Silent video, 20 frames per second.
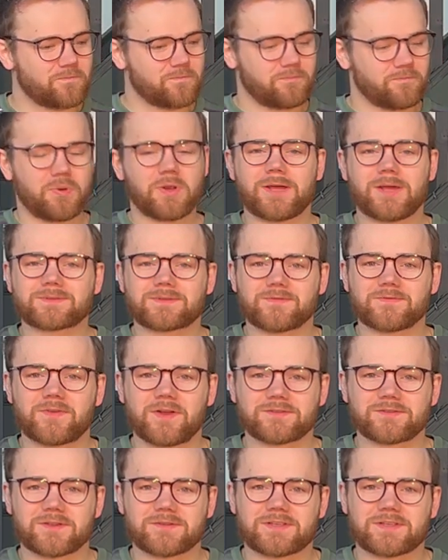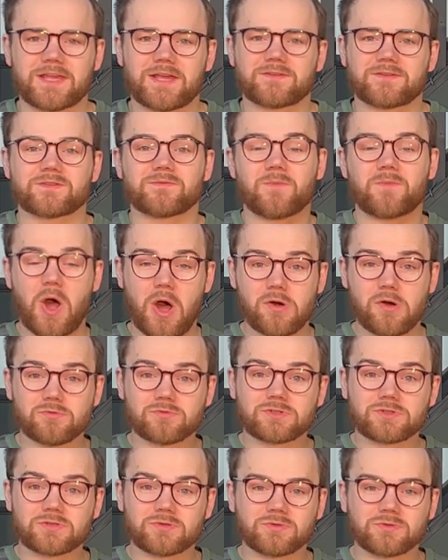pull up some photos here of some old
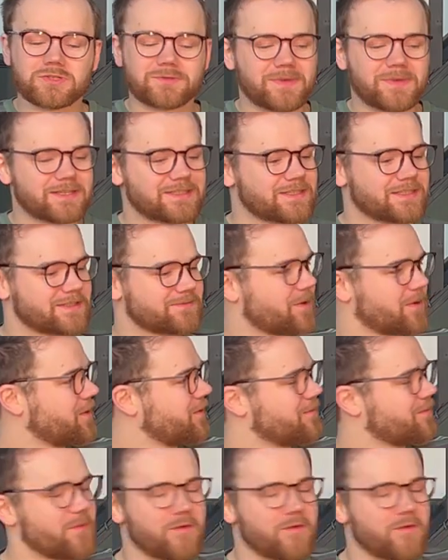school gymnastics, probably from the